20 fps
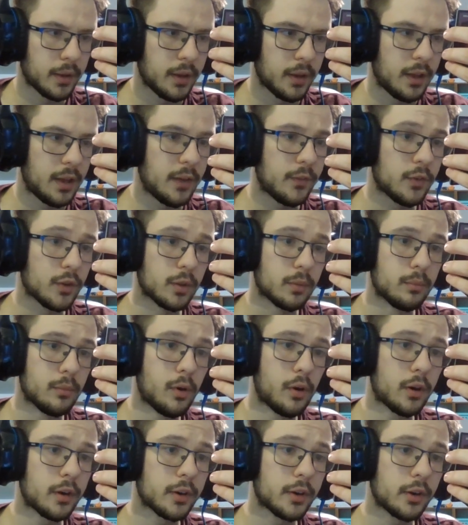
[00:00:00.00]
If you're the
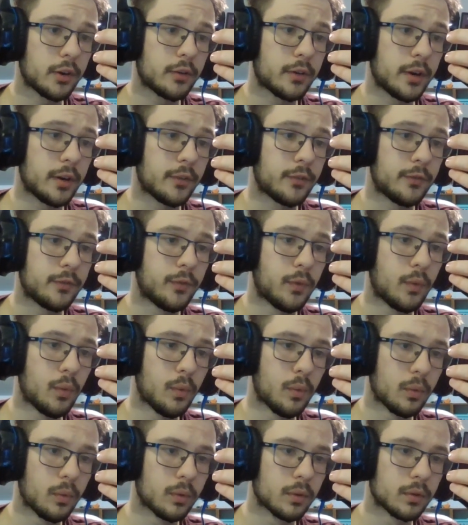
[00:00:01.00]
Monarch, you create a
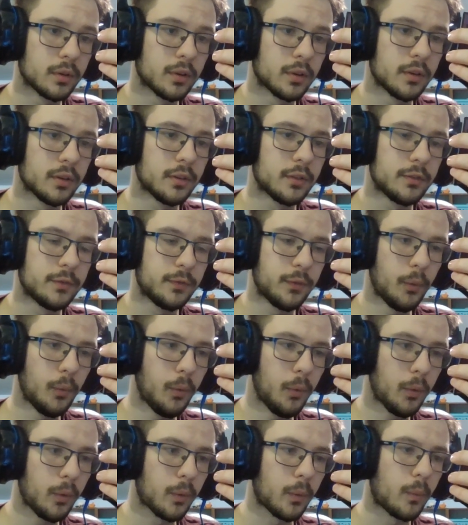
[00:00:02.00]
4/4
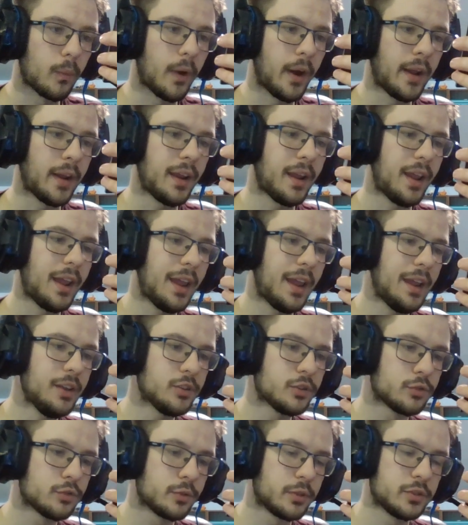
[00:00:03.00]
white ancient
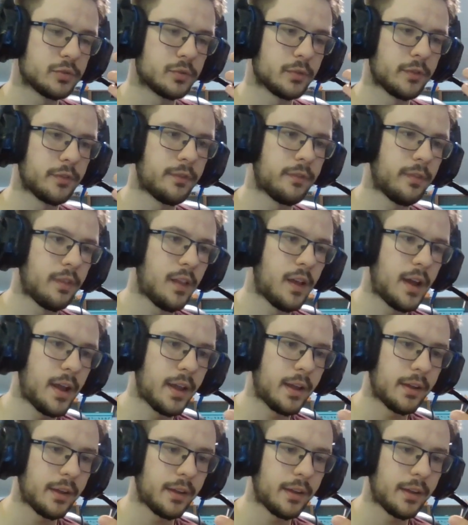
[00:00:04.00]
creature with flying.